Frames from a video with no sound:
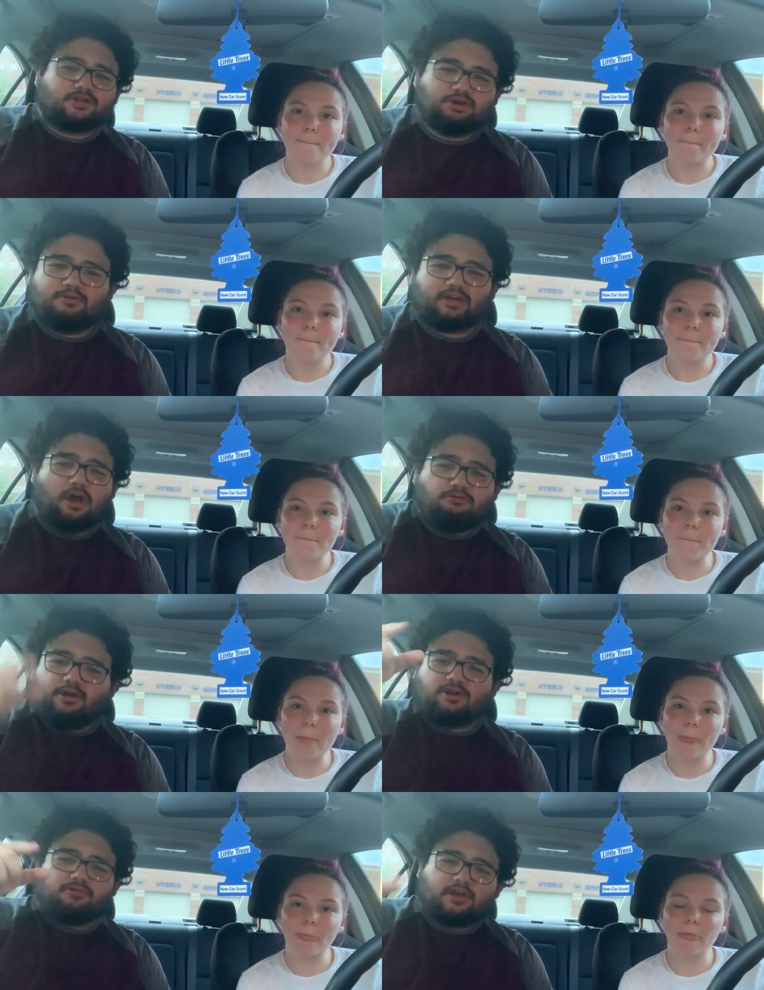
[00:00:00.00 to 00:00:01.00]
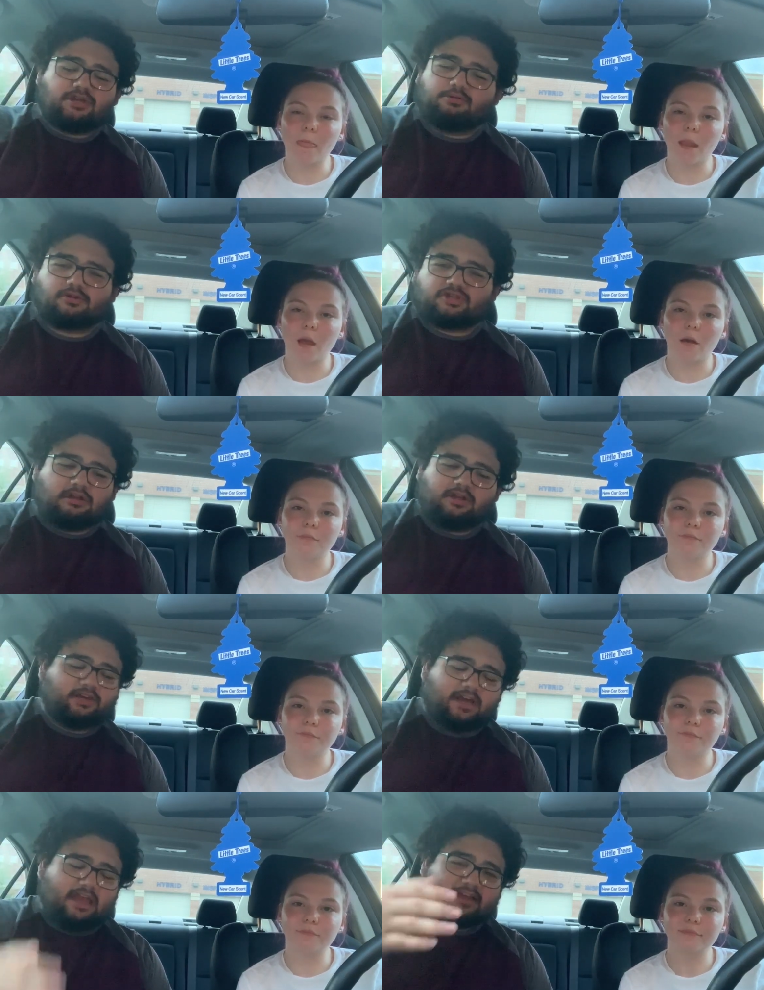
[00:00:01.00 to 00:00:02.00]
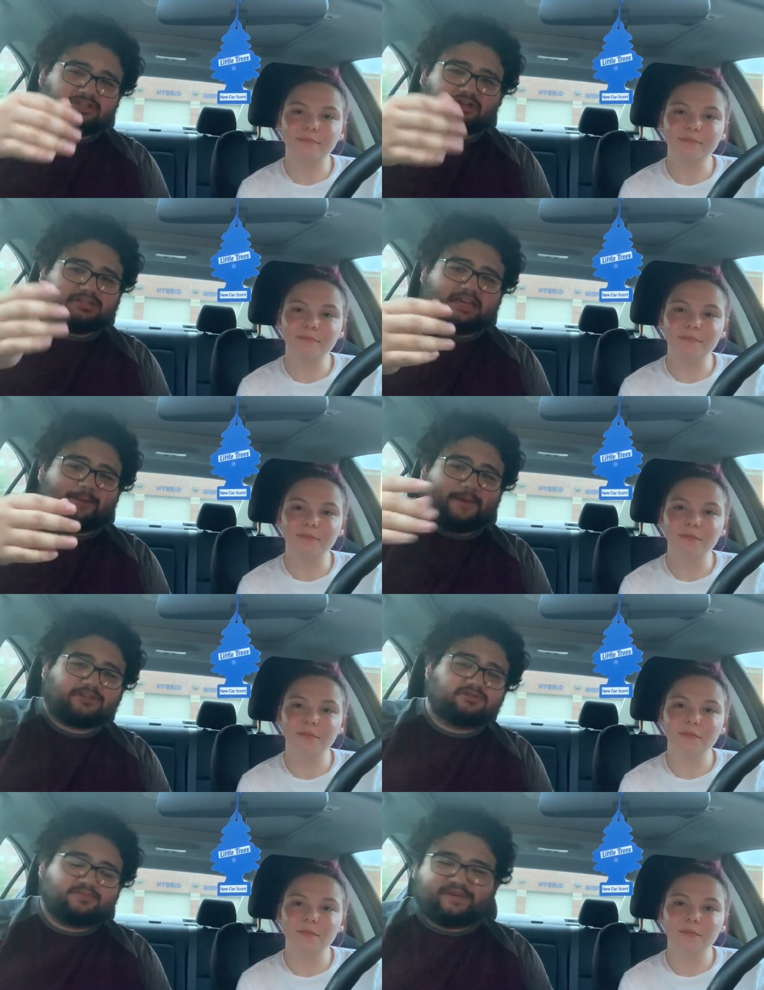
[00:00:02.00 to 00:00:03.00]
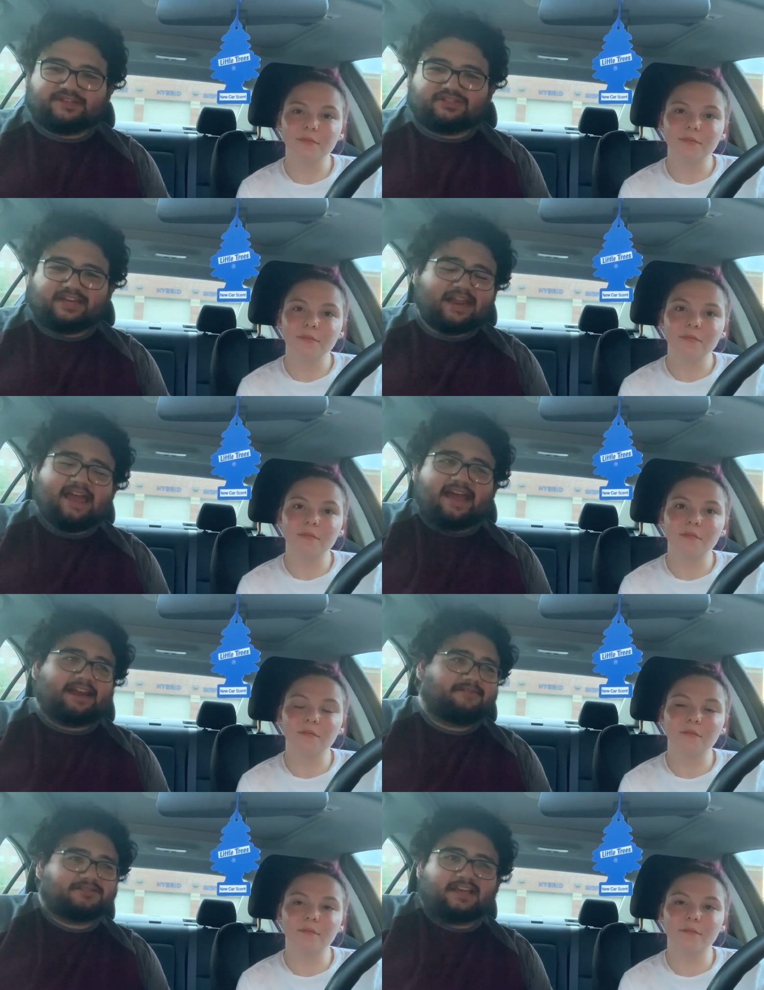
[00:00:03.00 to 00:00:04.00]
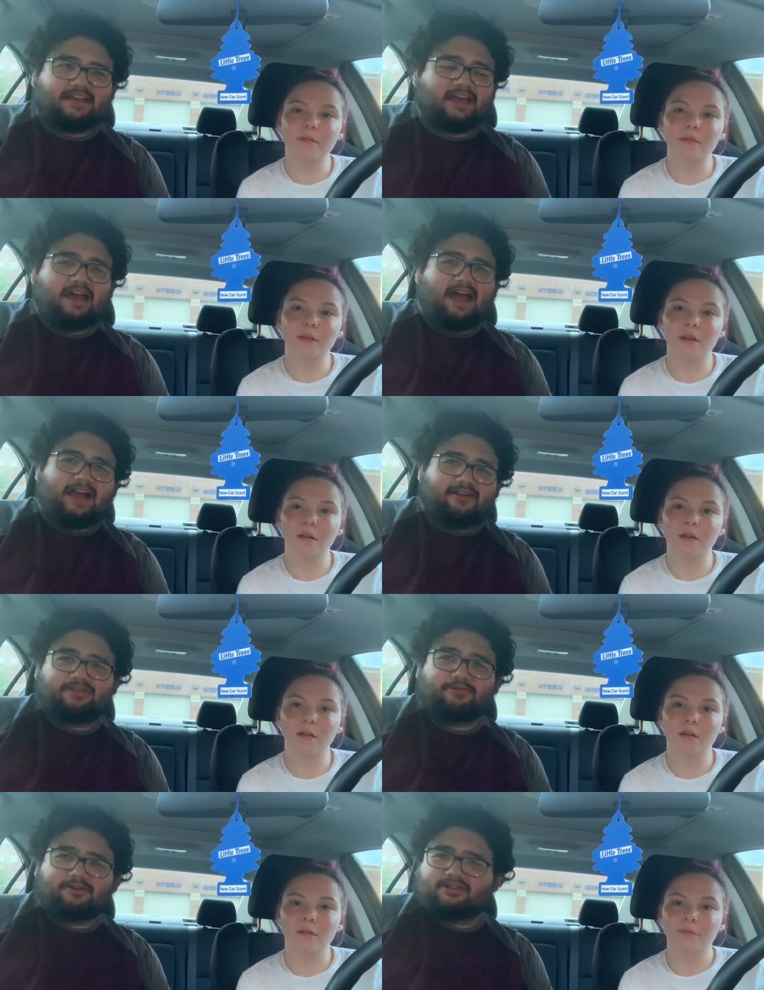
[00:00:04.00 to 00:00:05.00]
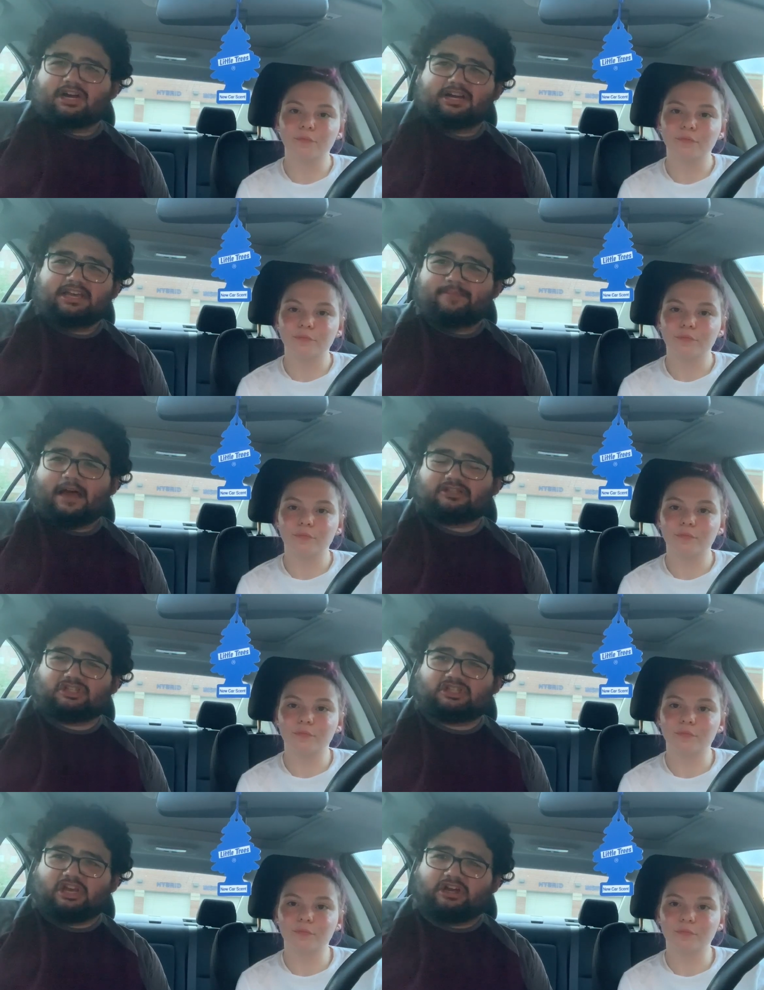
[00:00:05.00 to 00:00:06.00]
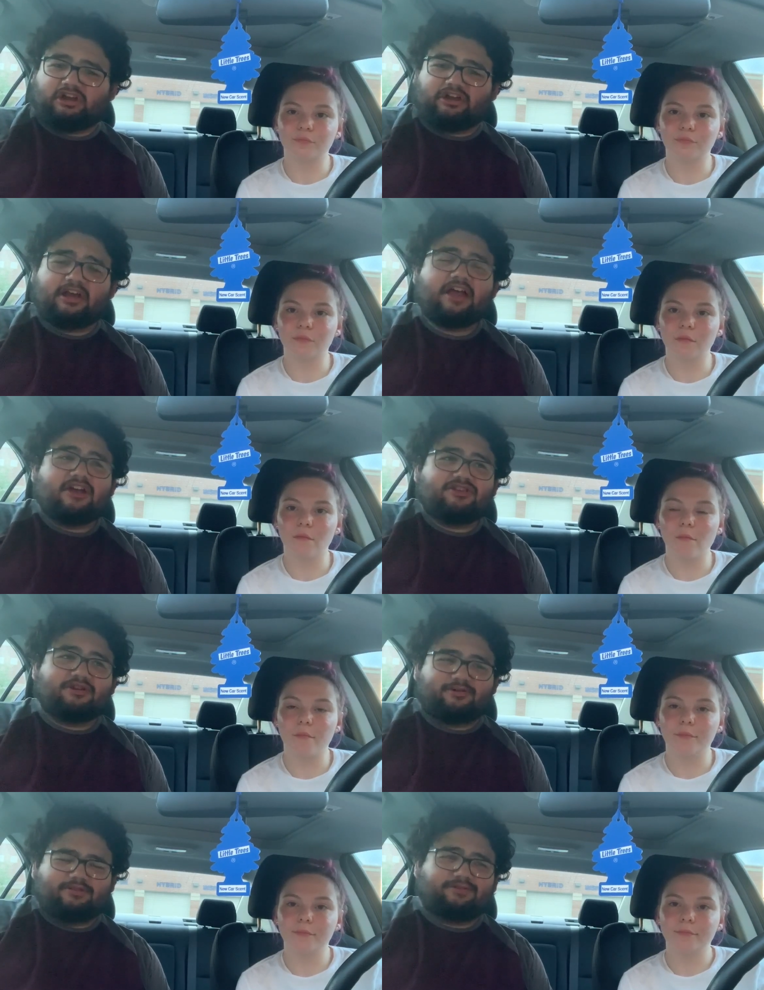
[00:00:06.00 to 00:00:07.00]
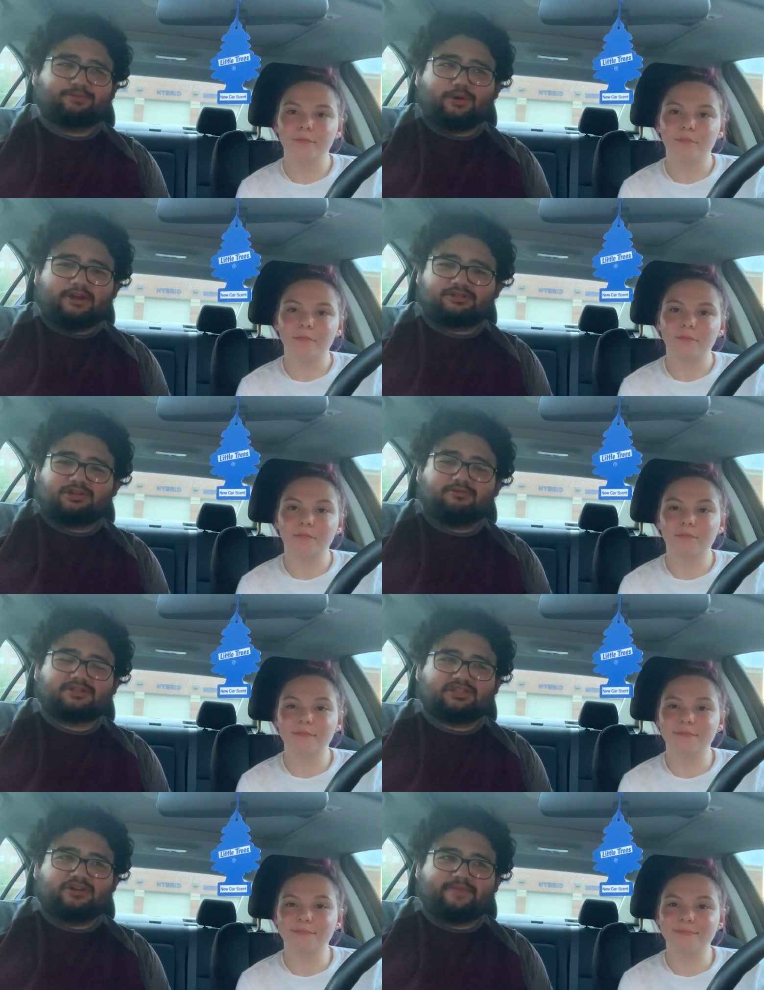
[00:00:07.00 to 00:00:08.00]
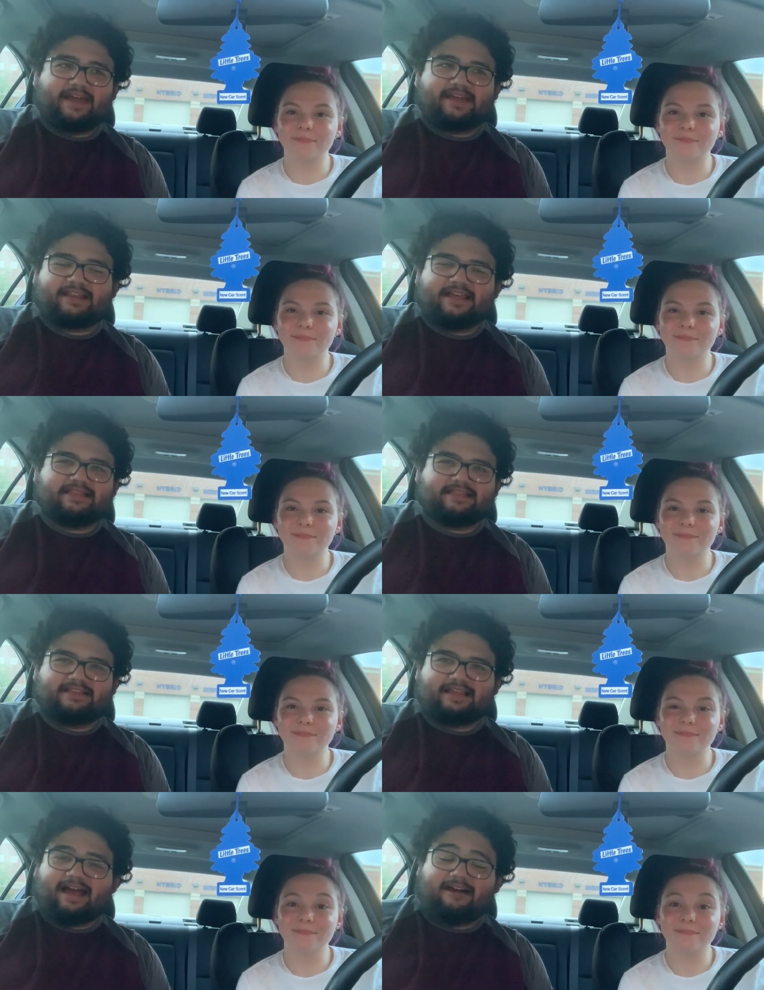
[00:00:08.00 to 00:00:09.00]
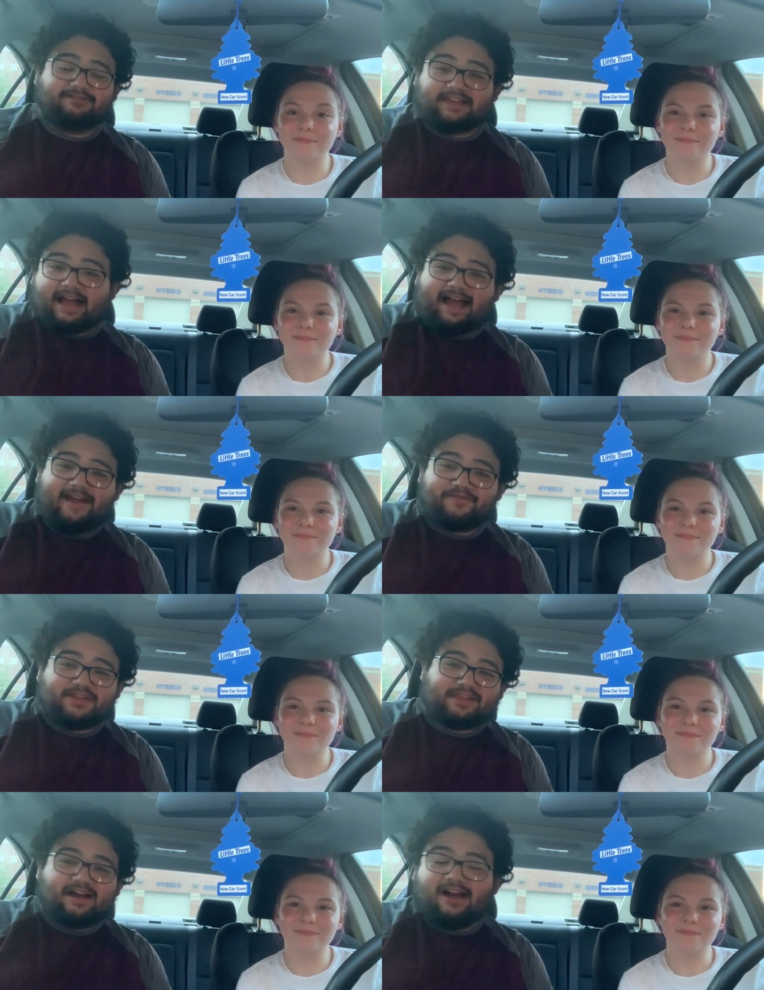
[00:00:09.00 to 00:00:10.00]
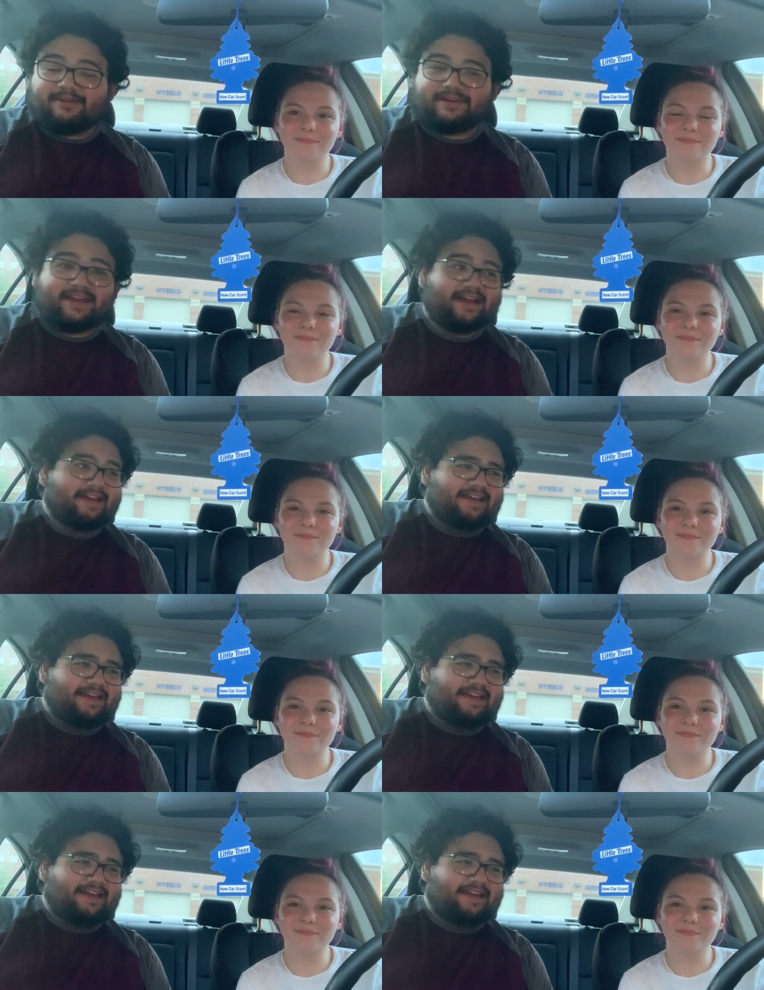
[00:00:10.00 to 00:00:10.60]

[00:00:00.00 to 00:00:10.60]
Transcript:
Speaker 1: were doing. We know that you were stealing. And started taking pictures of me and shit. And I was like, I don't know what you're talking about, sir. You're weird to assume that. And I was like, I have nothing on me.